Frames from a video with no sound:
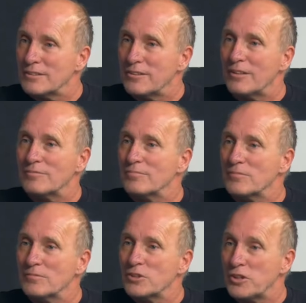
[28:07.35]
you know,
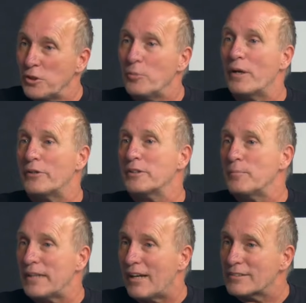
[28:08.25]
she knew better to
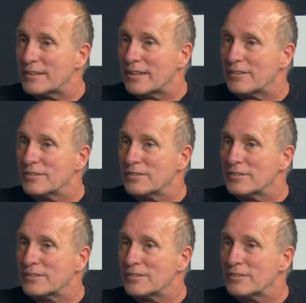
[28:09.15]
be out there.